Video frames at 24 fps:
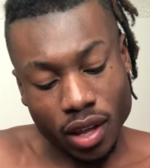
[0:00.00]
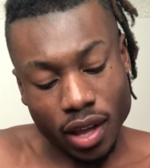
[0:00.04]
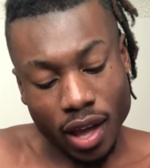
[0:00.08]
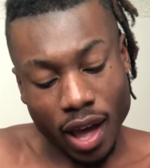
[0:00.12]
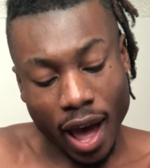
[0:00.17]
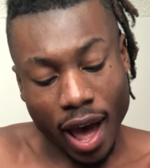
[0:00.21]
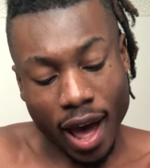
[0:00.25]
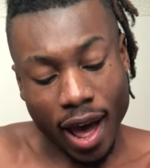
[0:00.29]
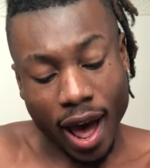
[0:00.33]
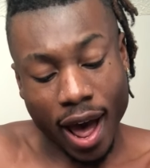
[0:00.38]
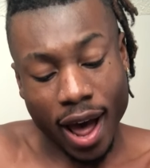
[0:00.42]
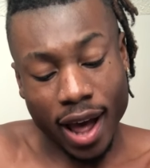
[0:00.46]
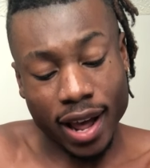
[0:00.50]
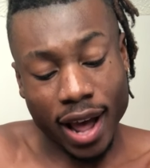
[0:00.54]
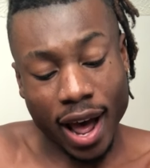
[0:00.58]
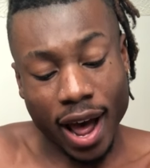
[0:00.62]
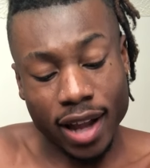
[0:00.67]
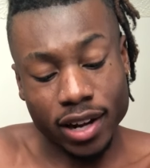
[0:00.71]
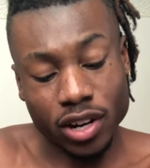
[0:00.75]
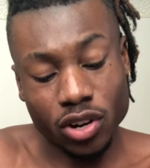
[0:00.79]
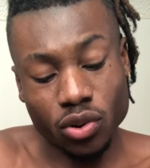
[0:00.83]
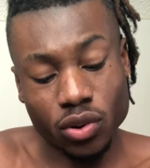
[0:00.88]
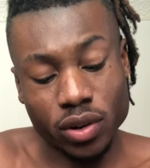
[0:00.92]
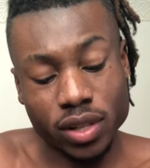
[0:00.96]
I
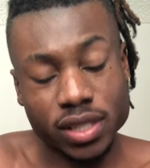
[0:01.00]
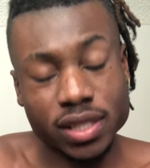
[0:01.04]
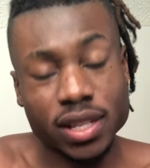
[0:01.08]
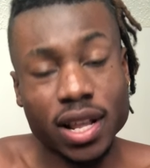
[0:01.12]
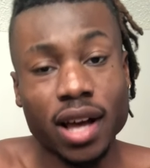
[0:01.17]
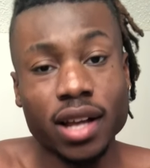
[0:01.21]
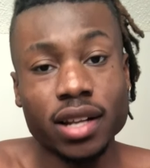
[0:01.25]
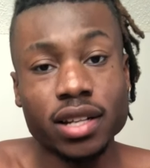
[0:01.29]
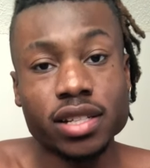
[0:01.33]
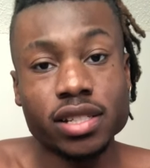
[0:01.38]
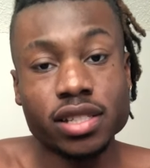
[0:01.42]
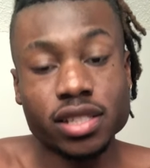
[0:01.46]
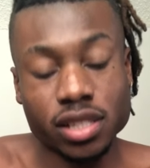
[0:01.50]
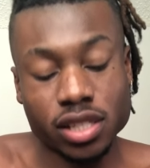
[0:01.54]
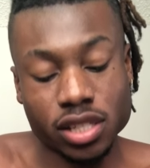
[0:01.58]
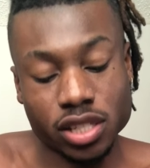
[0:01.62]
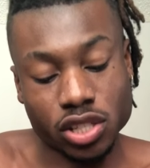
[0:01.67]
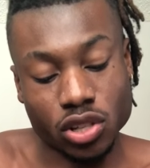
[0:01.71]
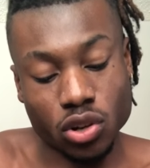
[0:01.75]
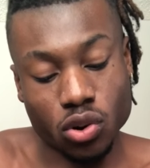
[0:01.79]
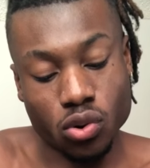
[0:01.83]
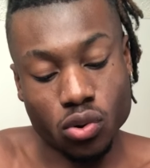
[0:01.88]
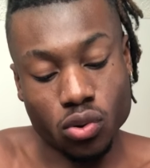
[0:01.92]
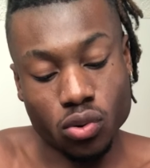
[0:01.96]
know this knowledge,
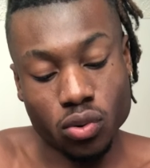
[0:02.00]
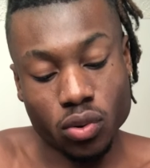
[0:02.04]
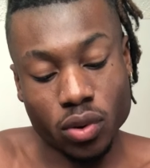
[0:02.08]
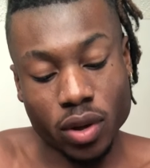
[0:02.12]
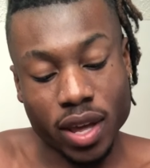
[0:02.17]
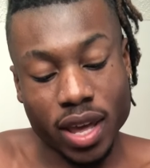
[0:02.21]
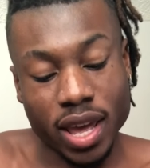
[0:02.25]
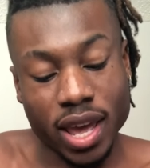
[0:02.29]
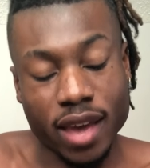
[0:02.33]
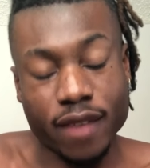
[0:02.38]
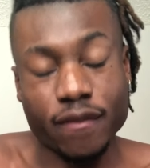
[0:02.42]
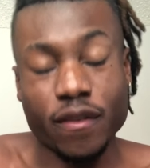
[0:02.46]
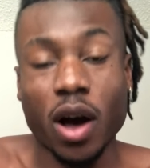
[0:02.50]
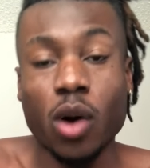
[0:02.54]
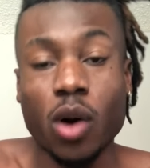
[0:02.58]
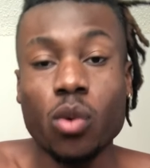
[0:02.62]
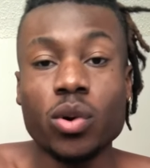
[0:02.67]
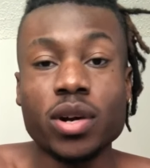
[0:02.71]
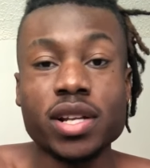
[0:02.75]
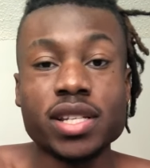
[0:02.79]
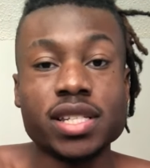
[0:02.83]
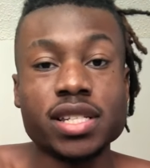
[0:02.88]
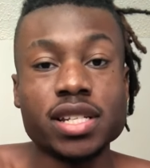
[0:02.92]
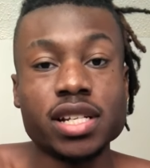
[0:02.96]
so if I want
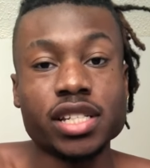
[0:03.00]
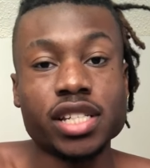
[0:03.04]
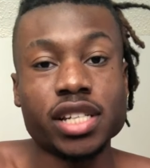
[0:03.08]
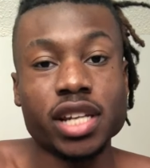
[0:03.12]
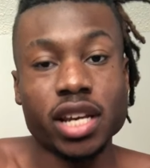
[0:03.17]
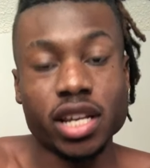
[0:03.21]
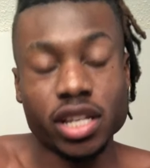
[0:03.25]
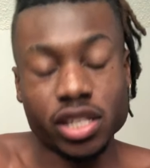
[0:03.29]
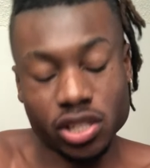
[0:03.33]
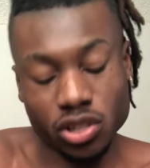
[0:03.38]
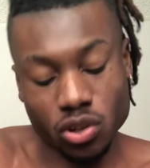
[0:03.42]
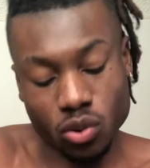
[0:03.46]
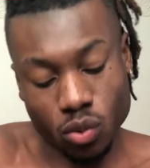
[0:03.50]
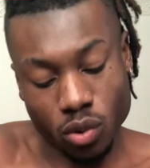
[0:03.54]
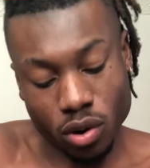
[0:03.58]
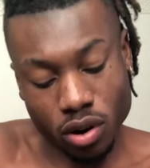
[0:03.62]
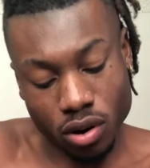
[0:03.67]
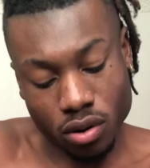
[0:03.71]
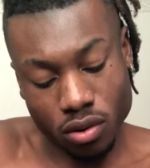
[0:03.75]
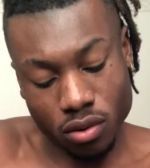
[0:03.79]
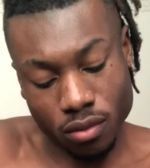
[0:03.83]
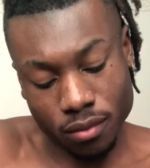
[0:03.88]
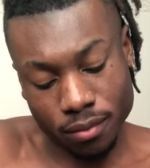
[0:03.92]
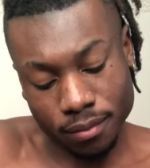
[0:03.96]
to see a change in the
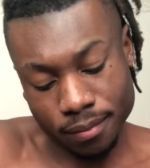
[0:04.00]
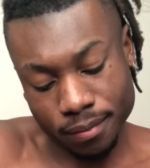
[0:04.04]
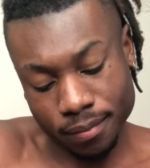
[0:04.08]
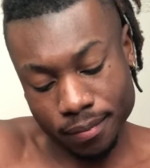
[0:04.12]
world,